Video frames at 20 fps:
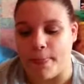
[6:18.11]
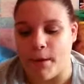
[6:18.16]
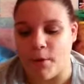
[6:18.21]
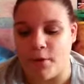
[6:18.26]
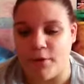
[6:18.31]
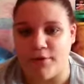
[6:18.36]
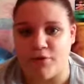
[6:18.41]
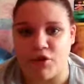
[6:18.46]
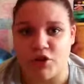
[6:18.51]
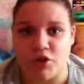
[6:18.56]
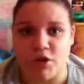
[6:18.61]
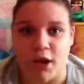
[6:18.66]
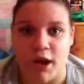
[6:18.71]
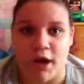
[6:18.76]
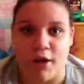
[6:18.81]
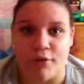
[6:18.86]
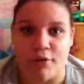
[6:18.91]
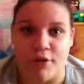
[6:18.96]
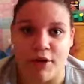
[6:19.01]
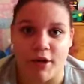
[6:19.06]
We've just got
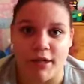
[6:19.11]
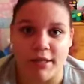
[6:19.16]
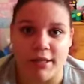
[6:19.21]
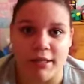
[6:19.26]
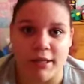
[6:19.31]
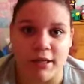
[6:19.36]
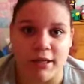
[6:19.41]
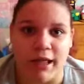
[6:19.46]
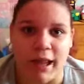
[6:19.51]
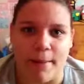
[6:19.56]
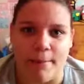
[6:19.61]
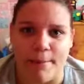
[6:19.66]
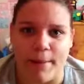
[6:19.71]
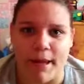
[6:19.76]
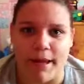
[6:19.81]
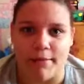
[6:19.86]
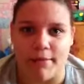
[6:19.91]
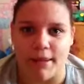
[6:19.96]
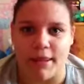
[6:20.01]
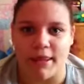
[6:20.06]
our first, like,
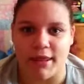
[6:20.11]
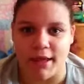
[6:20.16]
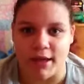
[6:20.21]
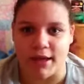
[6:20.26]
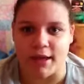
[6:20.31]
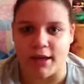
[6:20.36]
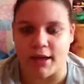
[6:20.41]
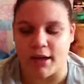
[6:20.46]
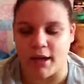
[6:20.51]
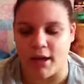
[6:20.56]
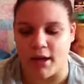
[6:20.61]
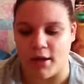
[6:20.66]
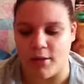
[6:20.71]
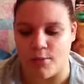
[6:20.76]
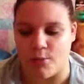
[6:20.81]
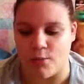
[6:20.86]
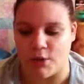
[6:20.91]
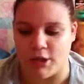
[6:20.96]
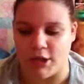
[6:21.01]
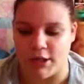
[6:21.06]
baby thing,
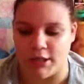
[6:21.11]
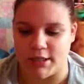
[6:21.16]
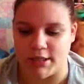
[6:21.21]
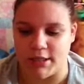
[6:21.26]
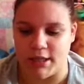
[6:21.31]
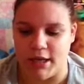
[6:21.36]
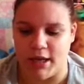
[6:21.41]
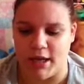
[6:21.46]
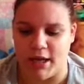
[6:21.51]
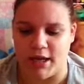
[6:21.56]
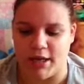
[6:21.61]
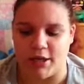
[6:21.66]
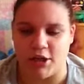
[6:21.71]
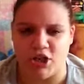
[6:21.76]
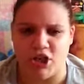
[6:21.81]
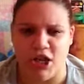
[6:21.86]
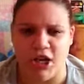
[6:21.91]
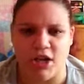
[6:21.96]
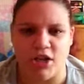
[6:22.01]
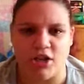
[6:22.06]
which is a
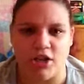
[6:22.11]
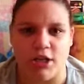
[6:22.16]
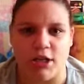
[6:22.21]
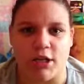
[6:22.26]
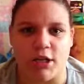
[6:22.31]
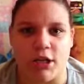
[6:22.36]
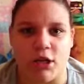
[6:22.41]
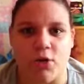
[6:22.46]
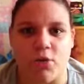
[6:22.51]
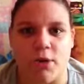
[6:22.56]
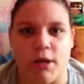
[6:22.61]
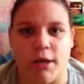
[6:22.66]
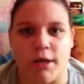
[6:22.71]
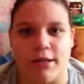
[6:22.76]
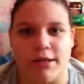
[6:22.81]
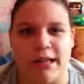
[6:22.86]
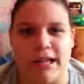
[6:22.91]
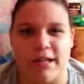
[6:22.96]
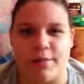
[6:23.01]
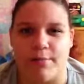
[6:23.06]
changing unit
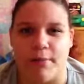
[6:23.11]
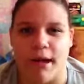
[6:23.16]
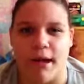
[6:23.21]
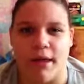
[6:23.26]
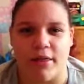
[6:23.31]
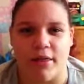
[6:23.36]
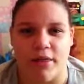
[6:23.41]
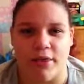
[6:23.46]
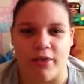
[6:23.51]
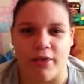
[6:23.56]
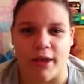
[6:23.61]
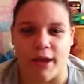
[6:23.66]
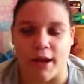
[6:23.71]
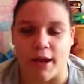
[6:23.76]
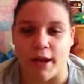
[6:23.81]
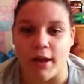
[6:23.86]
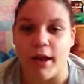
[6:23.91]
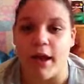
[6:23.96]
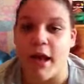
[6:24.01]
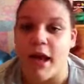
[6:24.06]
slash bath
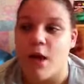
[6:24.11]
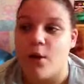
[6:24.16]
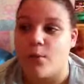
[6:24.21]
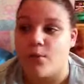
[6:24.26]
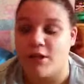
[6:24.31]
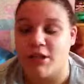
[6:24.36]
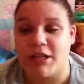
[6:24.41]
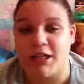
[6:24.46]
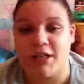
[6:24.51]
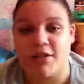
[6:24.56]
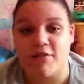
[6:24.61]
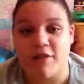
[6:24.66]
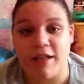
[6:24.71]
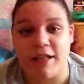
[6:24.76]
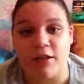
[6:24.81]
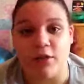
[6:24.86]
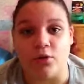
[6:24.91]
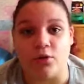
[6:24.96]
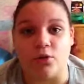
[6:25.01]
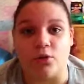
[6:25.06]
thing, which is actually really
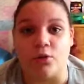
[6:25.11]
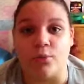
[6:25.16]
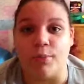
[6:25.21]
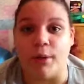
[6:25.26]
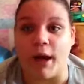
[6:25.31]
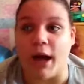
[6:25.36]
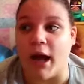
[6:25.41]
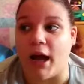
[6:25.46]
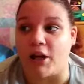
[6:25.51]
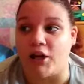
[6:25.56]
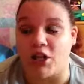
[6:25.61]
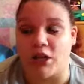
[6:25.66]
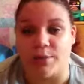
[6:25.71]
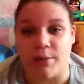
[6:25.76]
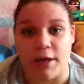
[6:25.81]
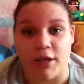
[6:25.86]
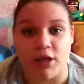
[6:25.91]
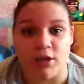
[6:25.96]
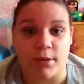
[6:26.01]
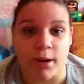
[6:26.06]
cool, but I just
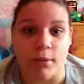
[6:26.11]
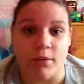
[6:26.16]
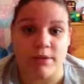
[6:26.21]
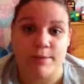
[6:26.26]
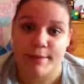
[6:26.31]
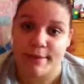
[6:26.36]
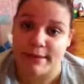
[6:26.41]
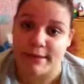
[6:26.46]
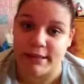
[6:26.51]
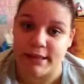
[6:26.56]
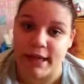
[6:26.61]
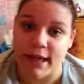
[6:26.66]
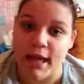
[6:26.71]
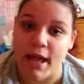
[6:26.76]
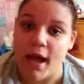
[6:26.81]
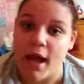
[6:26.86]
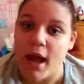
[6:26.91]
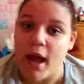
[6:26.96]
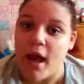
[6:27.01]
spent 2 hours building it.